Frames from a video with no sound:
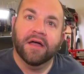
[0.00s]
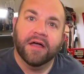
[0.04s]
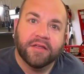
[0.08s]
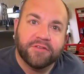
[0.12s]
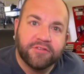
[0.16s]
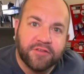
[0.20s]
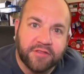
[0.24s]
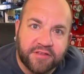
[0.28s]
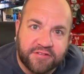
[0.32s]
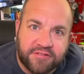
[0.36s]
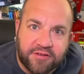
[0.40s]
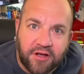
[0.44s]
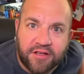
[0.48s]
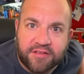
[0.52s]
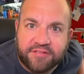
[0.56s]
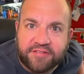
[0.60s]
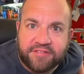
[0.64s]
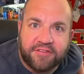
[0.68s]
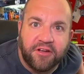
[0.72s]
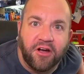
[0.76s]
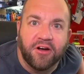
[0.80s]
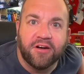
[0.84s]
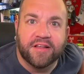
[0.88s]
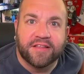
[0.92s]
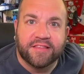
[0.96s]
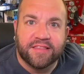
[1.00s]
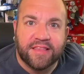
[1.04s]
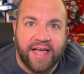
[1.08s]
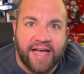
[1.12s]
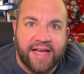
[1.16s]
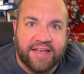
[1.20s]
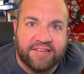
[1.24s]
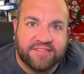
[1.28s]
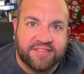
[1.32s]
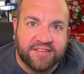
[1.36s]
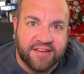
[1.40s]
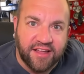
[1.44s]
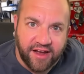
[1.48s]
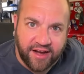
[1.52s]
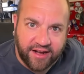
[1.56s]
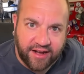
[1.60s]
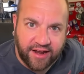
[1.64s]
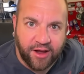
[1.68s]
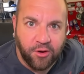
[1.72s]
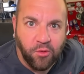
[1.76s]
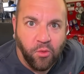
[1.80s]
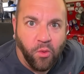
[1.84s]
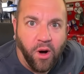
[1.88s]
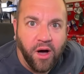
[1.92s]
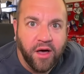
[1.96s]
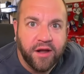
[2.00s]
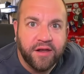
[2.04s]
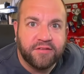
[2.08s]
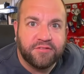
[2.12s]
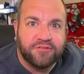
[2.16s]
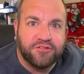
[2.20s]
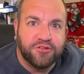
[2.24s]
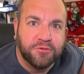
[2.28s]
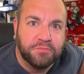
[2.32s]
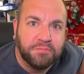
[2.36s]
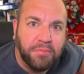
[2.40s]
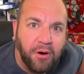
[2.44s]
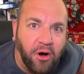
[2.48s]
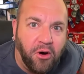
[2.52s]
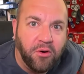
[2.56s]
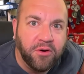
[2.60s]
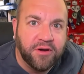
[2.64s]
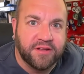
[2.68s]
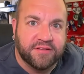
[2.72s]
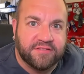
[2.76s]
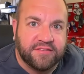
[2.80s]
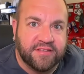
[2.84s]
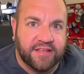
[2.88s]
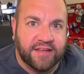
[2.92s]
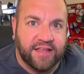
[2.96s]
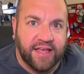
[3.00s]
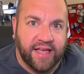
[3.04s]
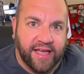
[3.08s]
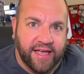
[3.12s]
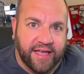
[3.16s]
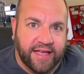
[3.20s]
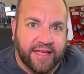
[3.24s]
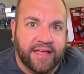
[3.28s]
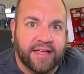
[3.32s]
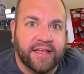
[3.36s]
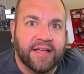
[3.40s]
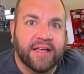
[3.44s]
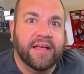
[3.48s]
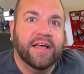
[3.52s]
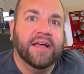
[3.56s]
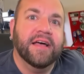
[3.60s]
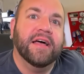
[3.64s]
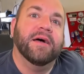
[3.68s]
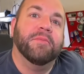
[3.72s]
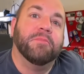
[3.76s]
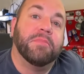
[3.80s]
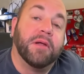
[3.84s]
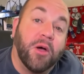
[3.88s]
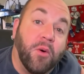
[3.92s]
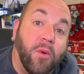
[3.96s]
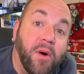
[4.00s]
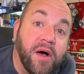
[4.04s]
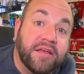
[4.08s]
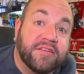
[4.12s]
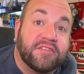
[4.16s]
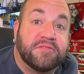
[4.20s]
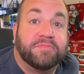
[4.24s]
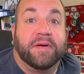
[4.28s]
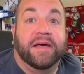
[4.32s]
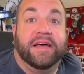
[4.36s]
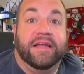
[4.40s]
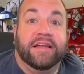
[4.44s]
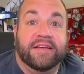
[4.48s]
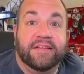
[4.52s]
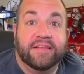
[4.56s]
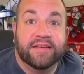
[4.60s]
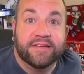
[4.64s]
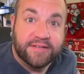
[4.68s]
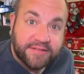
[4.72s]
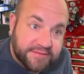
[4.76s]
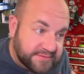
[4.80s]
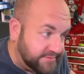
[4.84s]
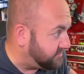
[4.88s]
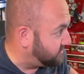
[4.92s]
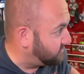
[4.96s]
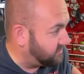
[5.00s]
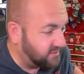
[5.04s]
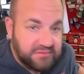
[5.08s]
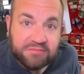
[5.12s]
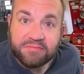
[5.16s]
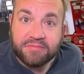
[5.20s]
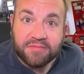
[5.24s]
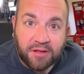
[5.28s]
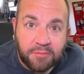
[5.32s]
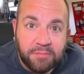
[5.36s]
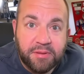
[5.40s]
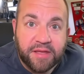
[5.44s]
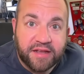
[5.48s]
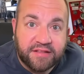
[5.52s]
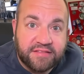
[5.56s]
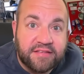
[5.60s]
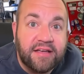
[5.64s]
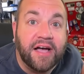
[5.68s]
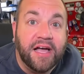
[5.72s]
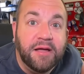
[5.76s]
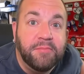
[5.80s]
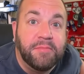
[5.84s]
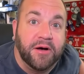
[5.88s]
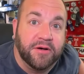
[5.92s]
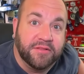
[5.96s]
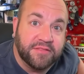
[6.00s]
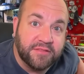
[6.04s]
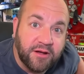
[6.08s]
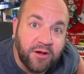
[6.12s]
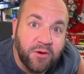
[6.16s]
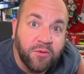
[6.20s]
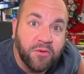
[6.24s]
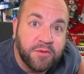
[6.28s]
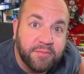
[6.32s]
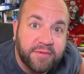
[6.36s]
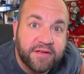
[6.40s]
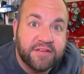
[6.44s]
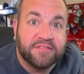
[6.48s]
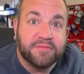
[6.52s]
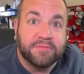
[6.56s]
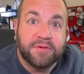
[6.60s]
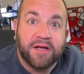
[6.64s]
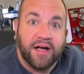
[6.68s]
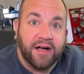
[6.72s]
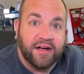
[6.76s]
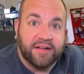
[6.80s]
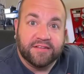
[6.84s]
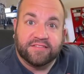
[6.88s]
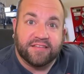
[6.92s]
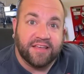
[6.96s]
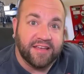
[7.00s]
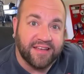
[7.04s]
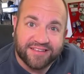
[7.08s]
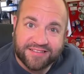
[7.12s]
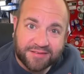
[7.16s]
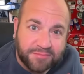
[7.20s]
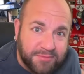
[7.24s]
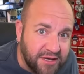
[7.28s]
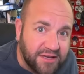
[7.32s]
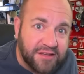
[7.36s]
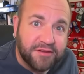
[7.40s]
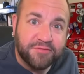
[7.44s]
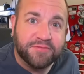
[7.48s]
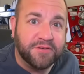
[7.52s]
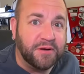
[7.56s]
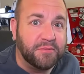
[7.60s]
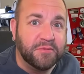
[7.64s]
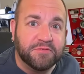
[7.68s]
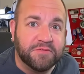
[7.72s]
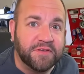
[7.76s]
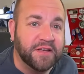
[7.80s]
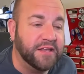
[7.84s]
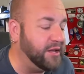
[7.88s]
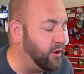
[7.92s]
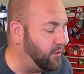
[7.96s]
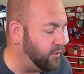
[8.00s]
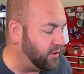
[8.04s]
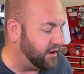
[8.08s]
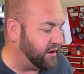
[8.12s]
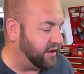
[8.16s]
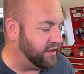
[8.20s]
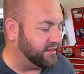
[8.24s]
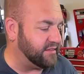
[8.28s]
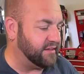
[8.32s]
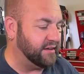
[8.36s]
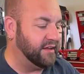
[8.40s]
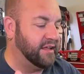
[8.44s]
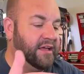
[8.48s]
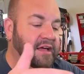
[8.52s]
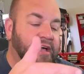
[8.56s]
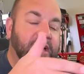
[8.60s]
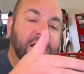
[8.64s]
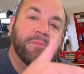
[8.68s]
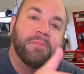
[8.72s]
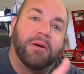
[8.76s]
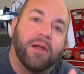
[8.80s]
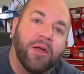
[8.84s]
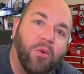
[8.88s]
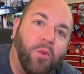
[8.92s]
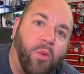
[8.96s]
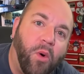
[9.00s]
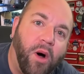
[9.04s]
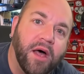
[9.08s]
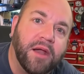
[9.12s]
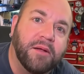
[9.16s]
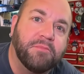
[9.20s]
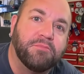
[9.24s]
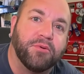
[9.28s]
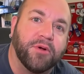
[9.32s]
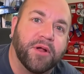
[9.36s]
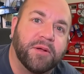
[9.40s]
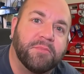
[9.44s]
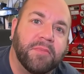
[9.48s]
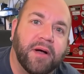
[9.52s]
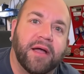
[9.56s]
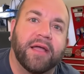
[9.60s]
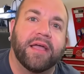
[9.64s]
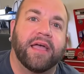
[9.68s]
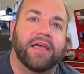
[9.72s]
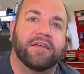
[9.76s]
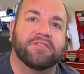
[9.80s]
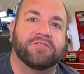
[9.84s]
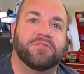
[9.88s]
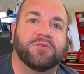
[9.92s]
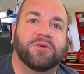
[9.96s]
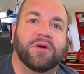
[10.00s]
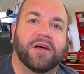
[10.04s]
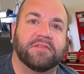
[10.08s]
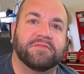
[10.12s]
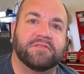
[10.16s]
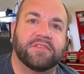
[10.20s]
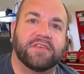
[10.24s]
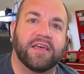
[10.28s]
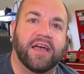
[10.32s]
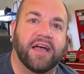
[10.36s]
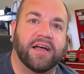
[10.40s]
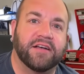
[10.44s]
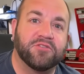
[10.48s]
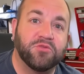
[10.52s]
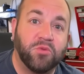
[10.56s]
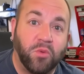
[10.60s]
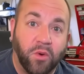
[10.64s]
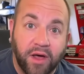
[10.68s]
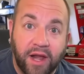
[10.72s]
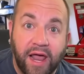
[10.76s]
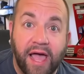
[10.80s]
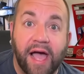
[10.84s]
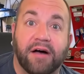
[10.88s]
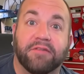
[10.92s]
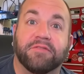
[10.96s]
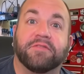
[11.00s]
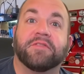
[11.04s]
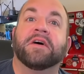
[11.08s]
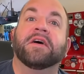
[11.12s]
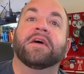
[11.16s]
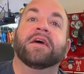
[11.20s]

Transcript: So this all started last night. I want to POTA today, but I wanna spend a bit of time out there. I wanna make some context. I'm not gonna film a video or nothing, but I wanna bring my Yaesu FTX 1F.